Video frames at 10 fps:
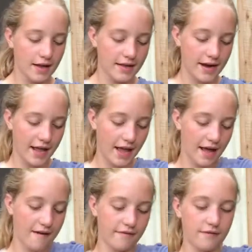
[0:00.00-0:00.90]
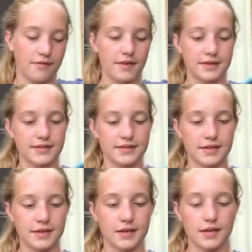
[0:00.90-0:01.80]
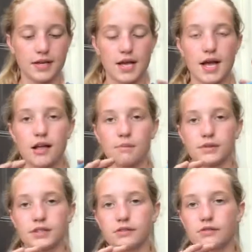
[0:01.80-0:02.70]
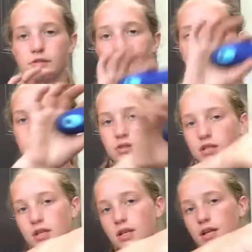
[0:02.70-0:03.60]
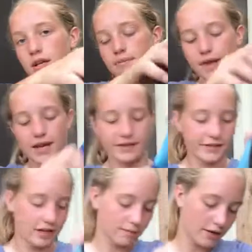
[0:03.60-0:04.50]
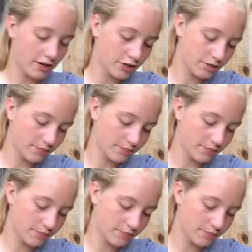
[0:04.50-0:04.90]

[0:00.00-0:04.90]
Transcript: And then I have this blue mane and tail brush,